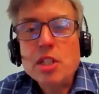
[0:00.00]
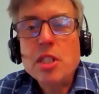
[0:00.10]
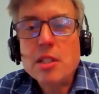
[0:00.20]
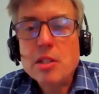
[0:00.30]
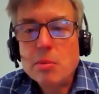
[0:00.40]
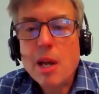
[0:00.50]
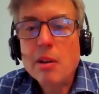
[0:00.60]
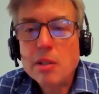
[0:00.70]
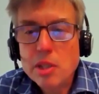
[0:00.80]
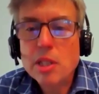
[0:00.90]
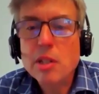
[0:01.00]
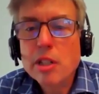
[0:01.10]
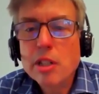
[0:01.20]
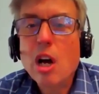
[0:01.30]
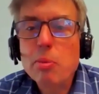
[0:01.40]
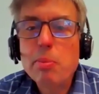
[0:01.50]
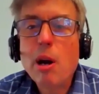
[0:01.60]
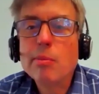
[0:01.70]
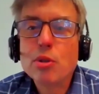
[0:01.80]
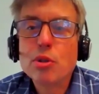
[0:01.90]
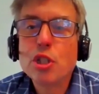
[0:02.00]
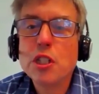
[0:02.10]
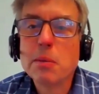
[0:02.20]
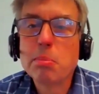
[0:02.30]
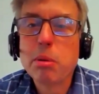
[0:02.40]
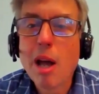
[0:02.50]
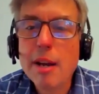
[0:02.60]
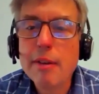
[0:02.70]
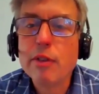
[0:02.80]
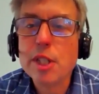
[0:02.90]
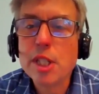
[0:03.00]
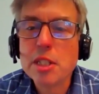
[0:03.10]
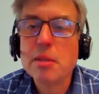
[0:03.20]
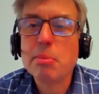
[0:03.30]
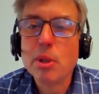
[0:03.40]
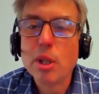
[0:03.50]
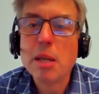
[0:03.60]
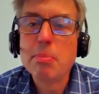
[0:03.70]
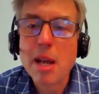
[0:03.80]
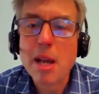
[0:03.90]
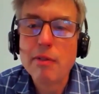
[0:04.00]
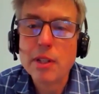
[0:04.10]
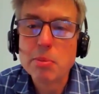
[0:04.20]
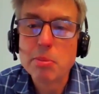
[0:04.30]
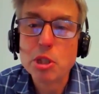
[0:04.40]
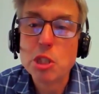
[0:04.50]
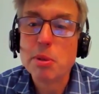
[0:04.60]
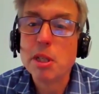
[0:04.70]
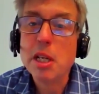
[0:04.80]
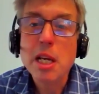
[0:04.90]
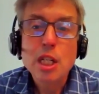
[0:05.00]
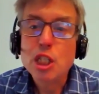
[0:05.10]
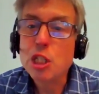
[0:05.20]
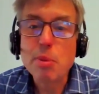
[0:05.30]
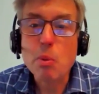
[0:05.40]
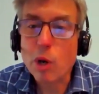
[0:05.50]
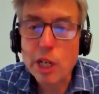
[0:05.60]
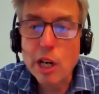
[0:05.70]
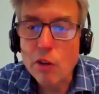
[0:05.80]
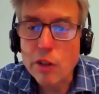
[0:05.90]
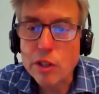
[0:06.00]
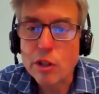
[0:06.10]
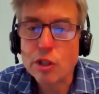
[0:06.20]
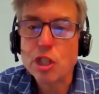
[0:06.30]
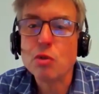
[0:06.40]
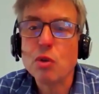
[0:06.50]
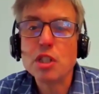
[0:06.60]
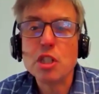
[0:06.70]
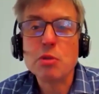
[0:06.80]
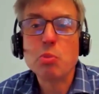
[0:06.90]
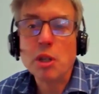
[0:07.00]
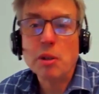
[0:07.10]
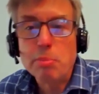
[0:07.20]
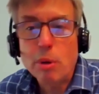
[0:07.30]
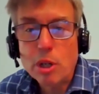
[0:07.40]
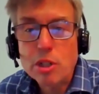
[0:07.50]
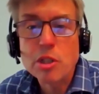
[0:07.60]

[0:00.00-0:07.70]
She's had some serious health problems, so she's applied for disability benefits. But she's been working all these years. She's written books.